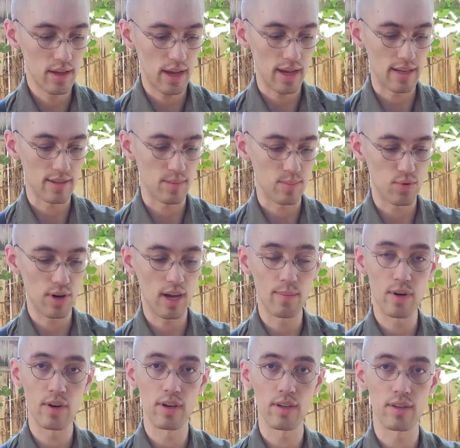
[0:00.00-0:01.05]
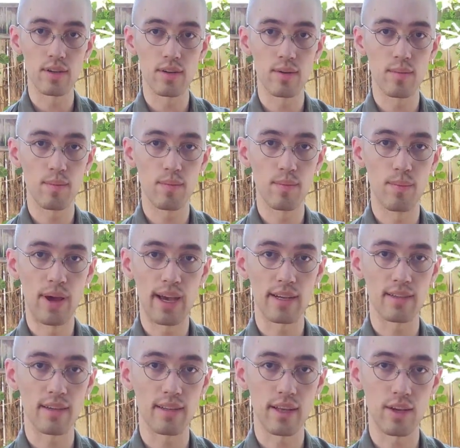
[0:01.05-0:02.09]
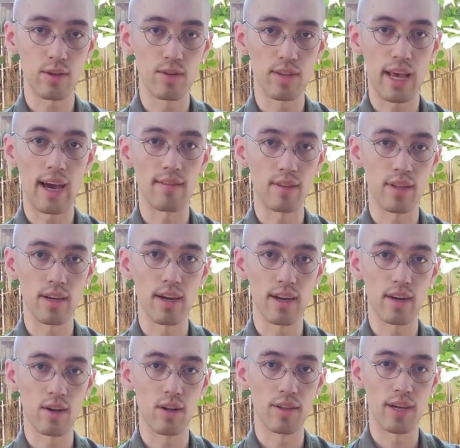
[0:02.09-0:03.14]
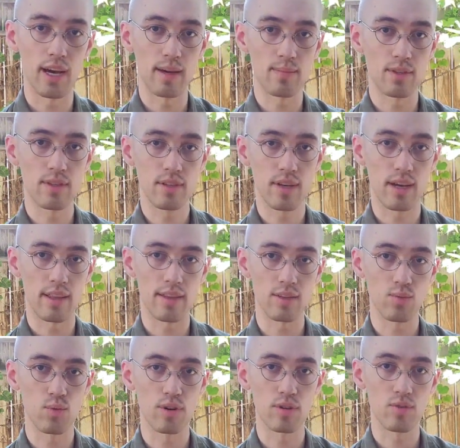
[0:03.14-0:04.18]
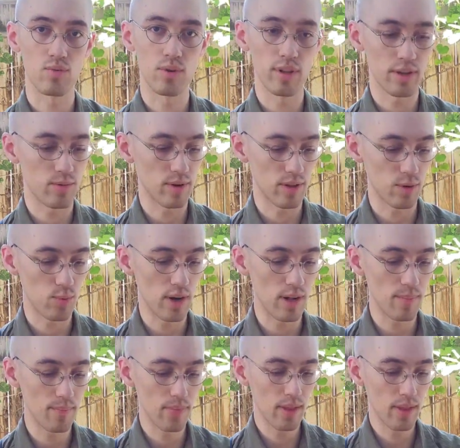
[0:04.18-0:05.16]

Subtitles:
as a primary magazine that you just have in the gun at all times, this works really, really well.